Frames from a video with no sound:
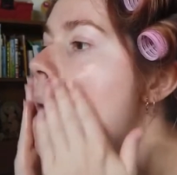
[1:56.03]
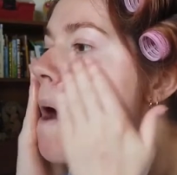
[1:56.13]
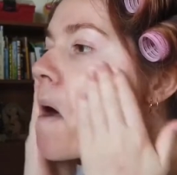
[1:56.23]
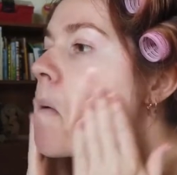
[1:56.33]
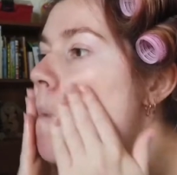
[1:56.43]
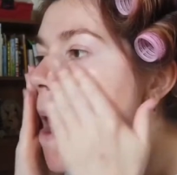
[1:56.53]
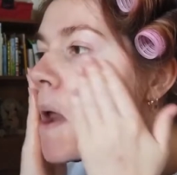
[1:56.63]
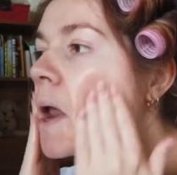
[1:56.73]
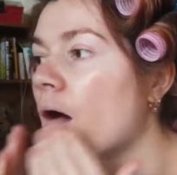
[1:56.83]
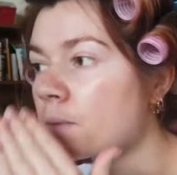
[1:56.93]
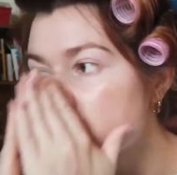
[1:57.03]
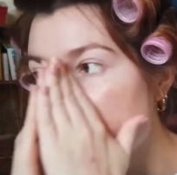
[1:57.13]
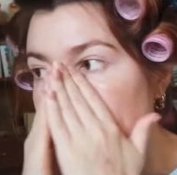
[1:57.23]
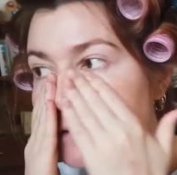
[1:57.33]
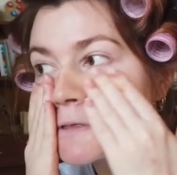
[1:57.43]
And helps
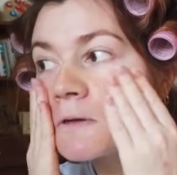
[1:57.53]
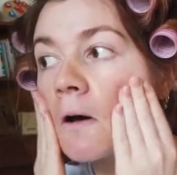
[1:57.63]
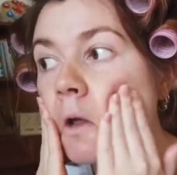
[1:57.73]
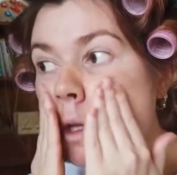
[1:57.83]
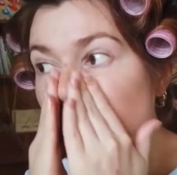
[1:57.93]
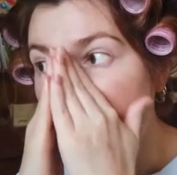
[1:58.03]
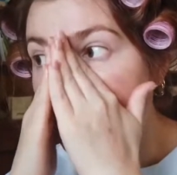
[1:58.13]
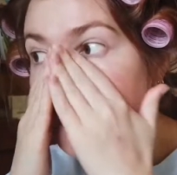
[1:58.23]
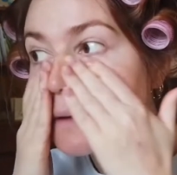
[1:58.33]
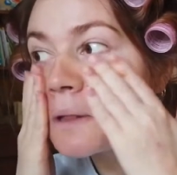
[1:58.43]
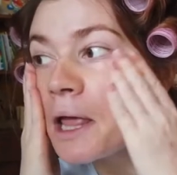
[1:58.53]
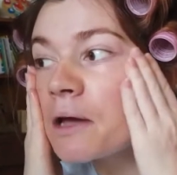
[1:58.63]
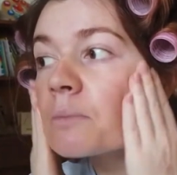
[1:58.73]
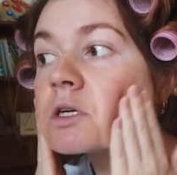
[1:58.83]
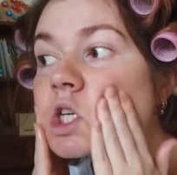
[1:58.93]
me to not only be
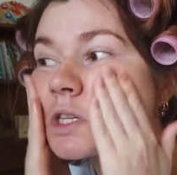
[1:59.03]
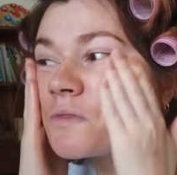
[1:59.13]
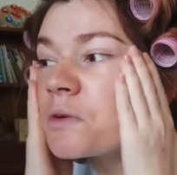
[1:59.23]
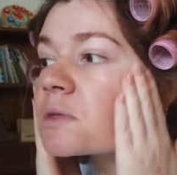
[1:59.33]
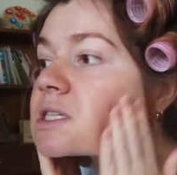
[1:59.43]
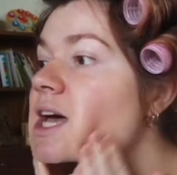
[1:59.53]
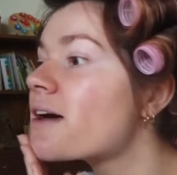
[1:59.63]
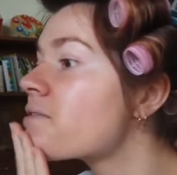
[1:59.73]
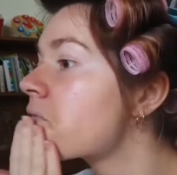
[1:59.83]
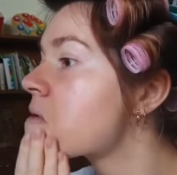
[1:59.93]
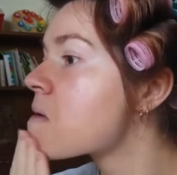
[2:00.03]
like protected from the sun,